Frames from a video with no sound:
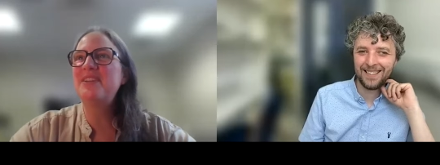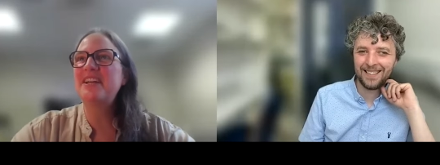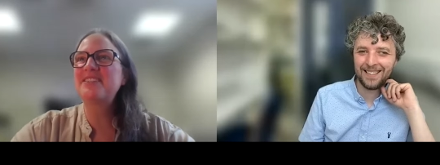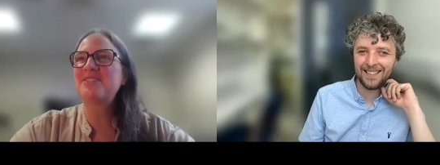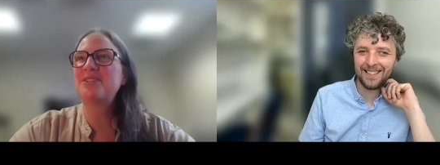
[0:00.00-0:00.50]
Speaker 1: the
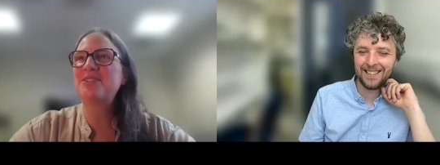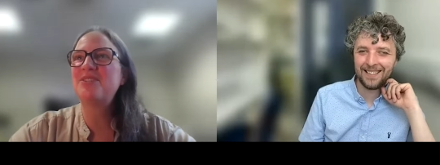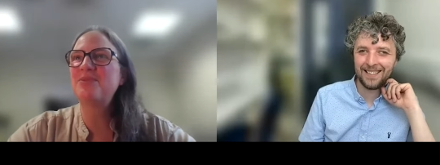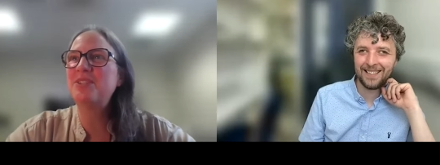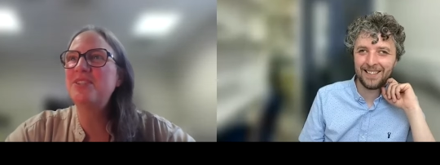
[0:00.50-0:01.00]
next
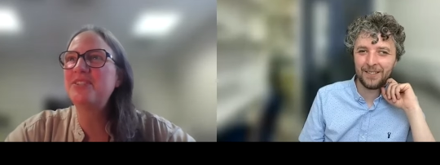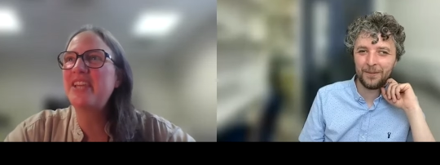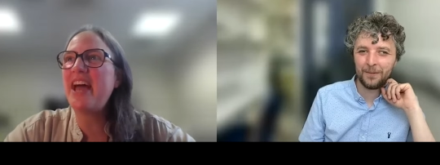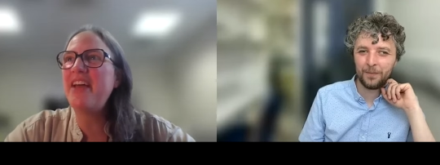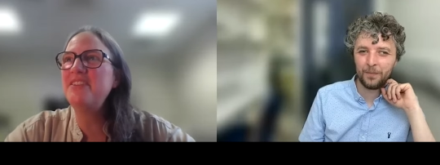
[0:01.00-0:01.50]
question, which is,
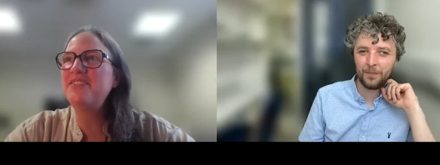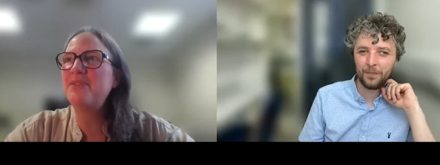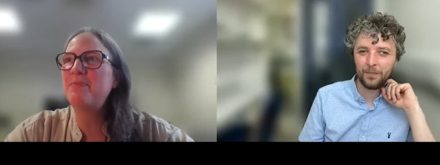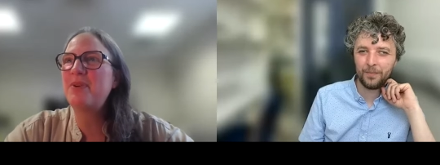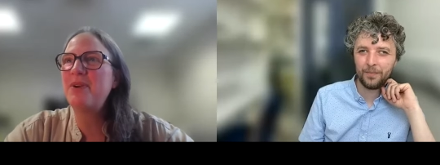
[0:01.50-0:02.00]
can this
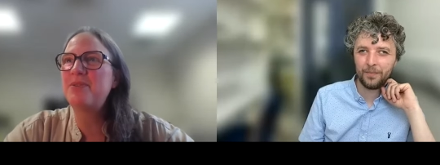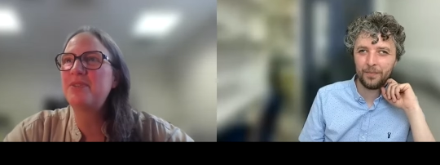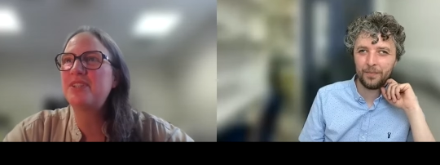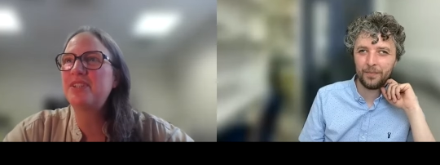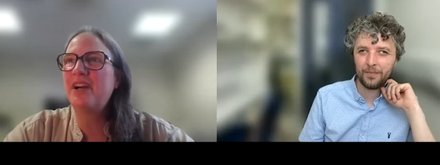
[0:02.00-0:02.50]

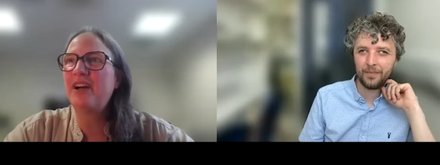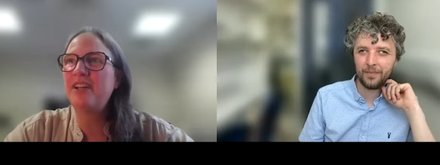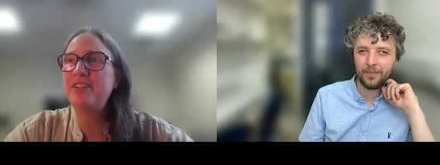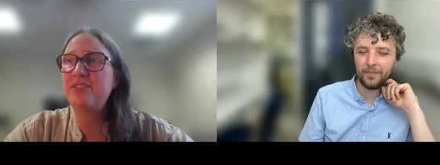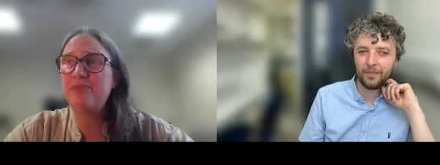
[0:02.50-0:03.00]
approach uh,
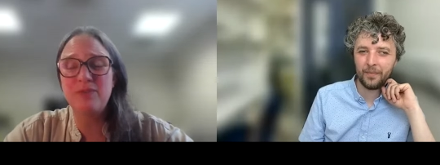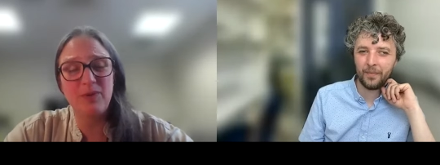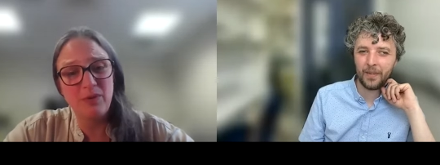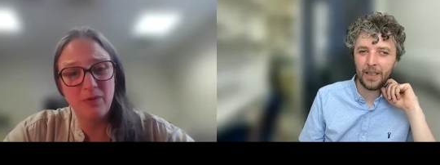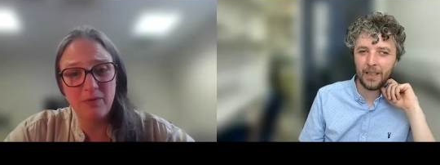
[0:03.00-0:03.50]
interfere
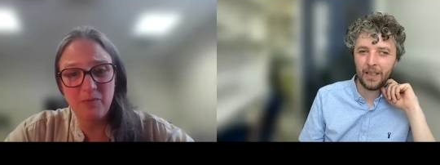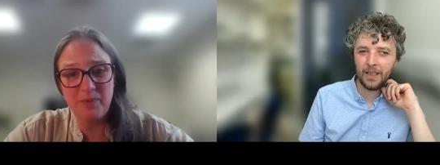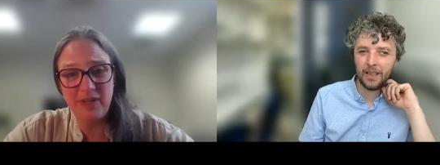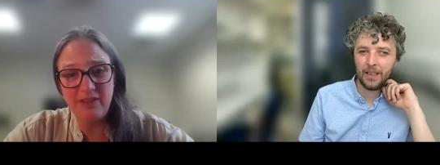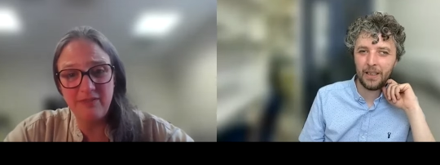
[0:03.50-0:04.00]
with normal
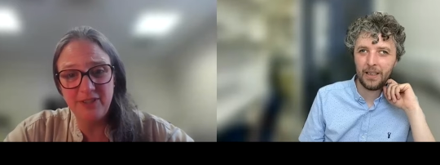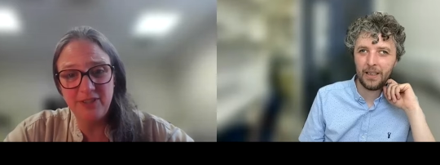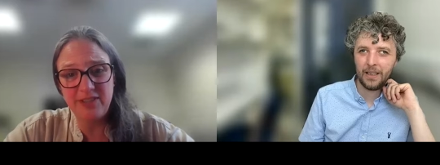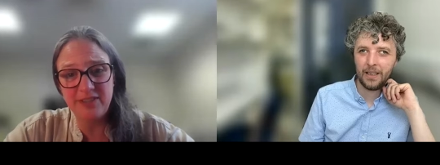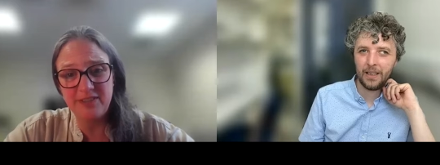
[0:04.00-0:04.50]
brain
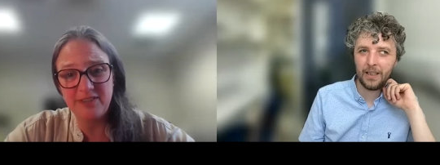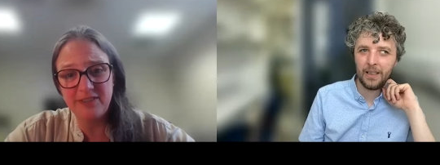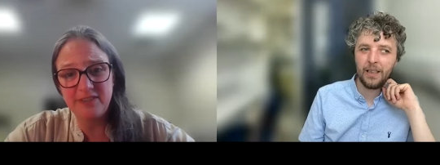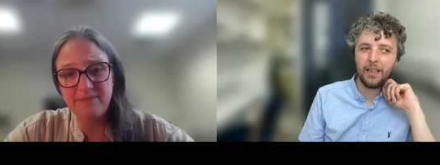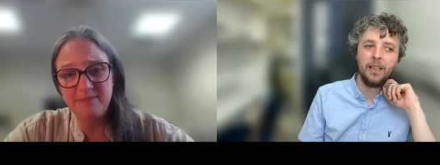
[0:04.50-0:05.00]

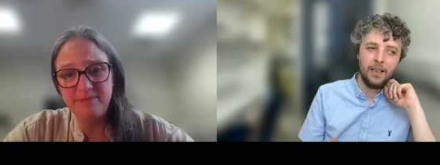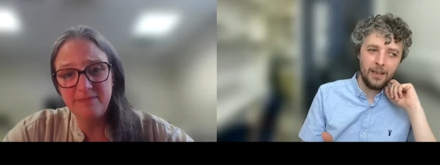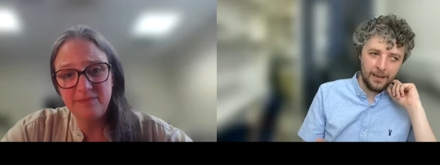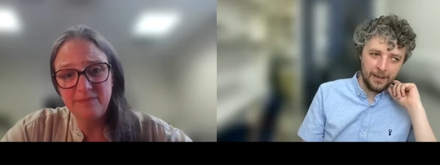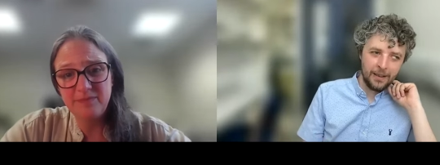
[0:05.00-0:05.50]
functions?
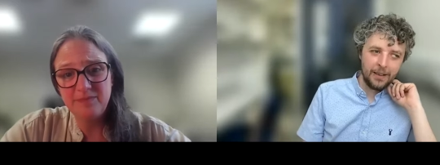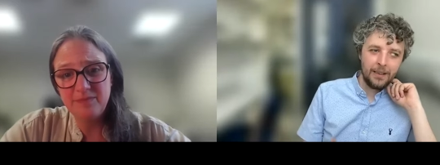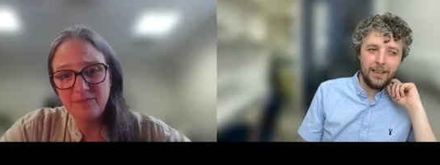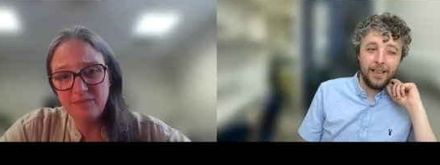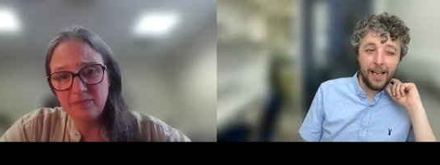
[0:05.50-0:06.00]

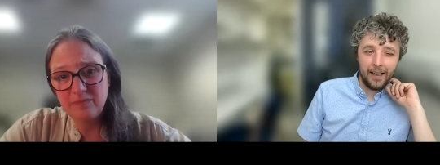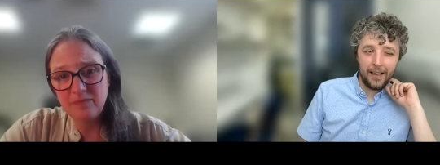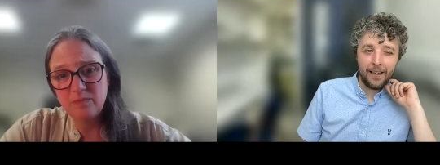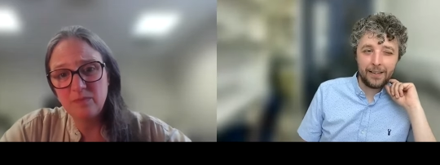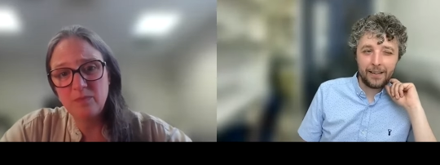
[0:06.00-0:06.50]
Speaker 2: yeah
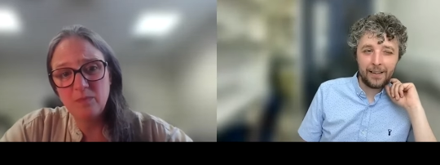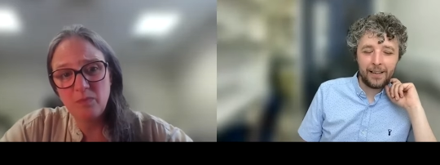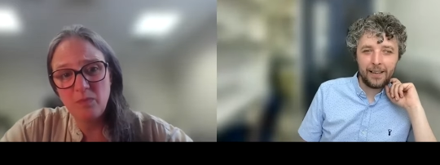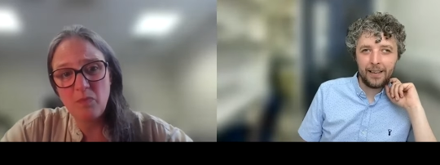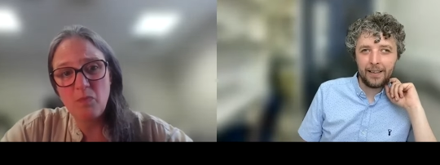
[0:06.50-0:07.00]

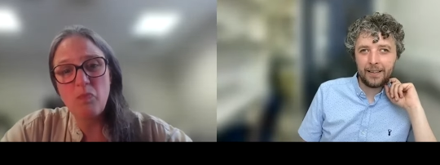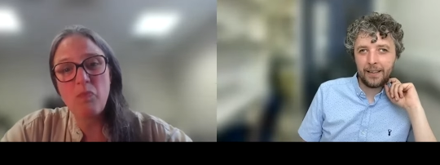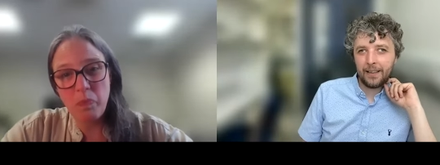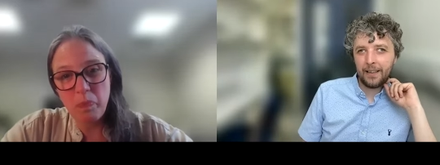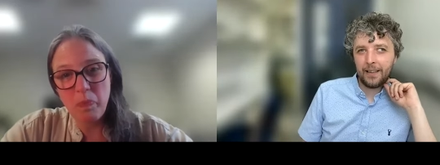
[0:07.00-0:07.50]
exactly is
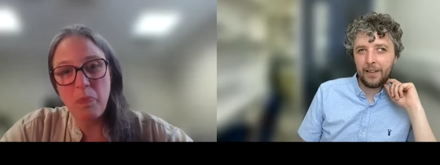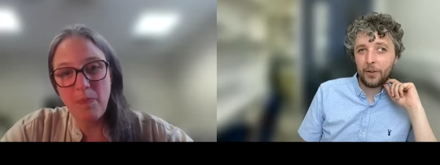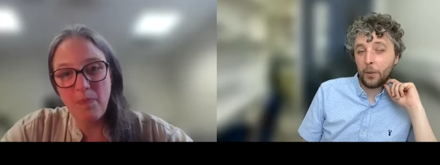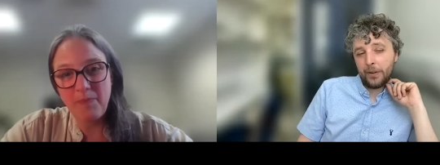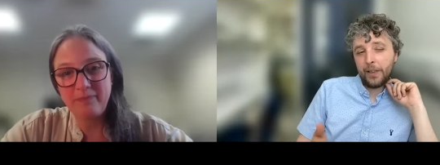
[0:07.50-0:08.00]
uh, is
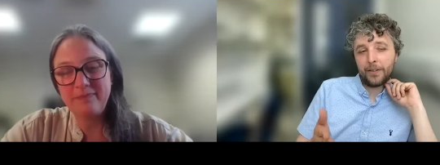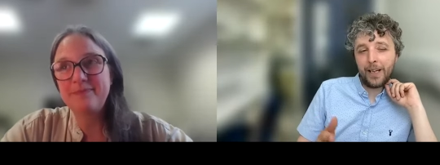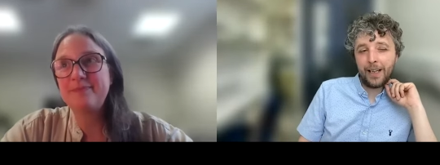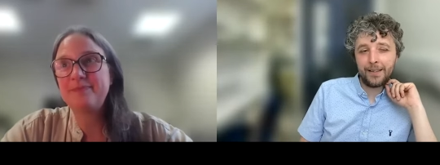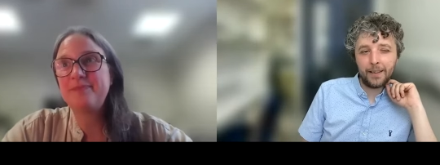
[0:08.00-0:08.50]
the
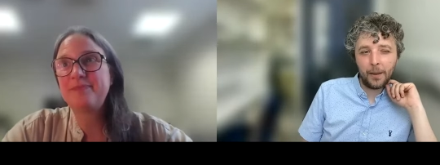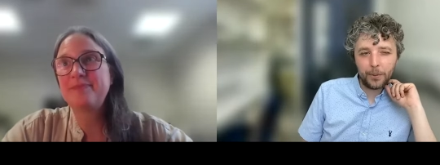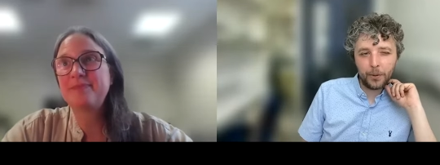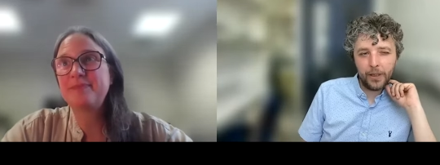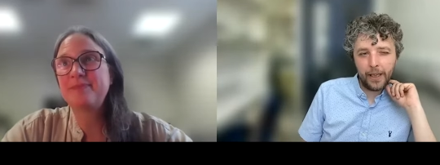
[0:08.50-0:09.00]
slides that i
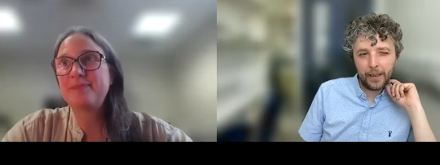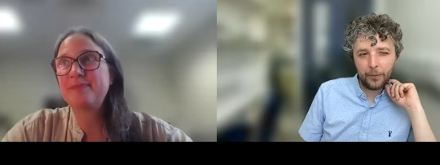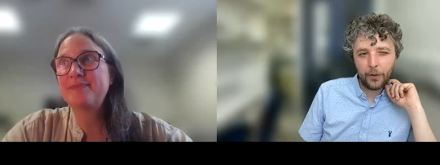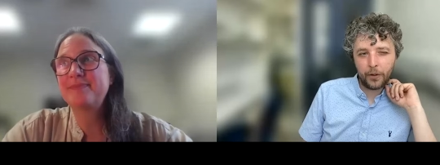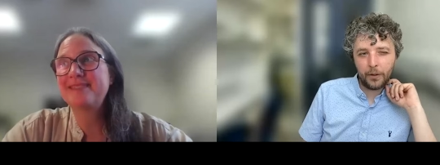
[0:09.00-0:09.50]
put there
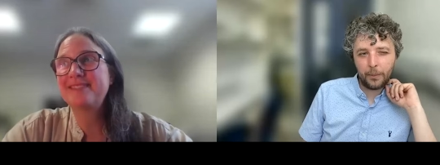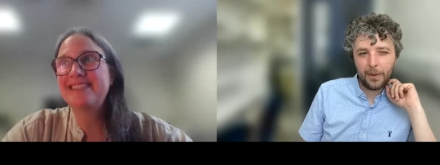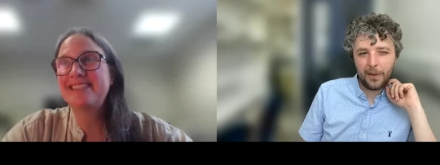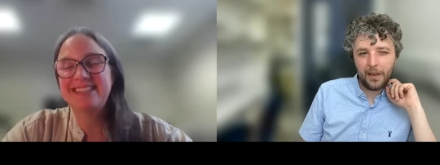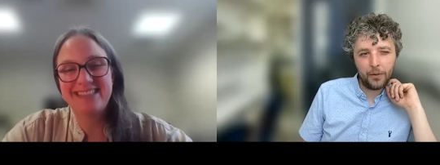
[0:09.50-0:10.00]
for the
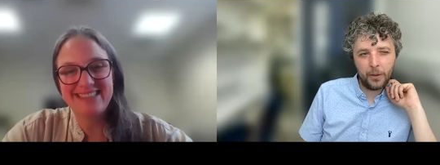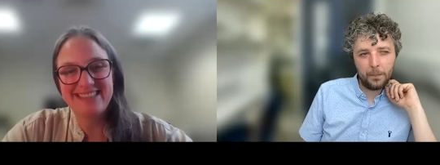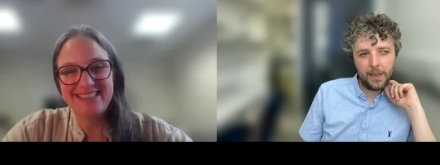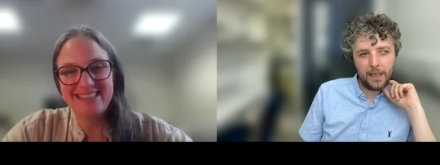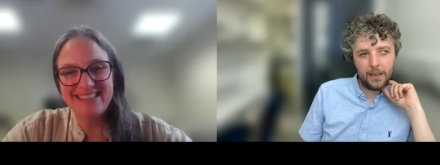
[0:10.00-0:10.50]
behavior in
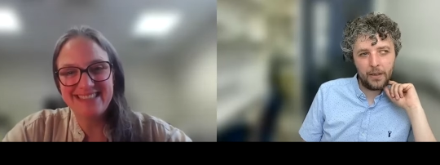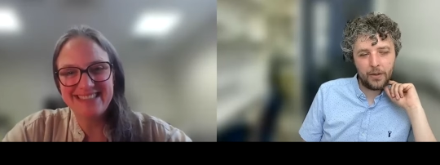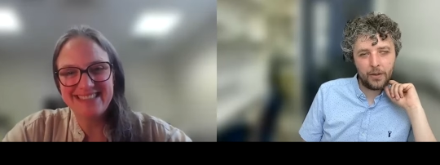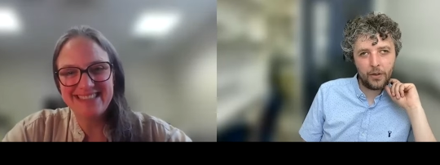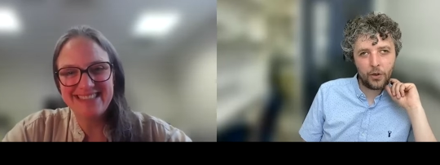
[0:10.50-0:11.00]

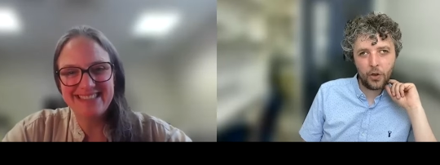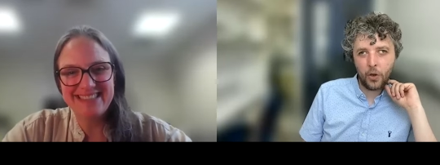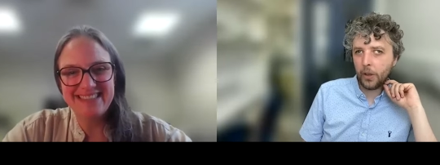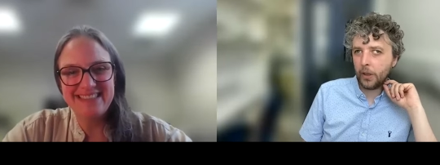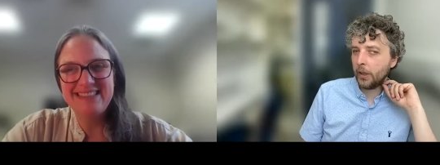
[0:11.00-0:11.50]
mice
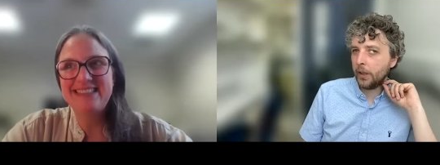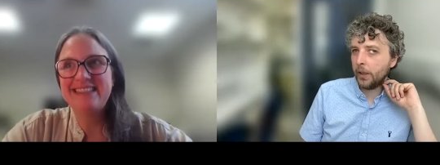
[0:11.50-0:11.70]
showing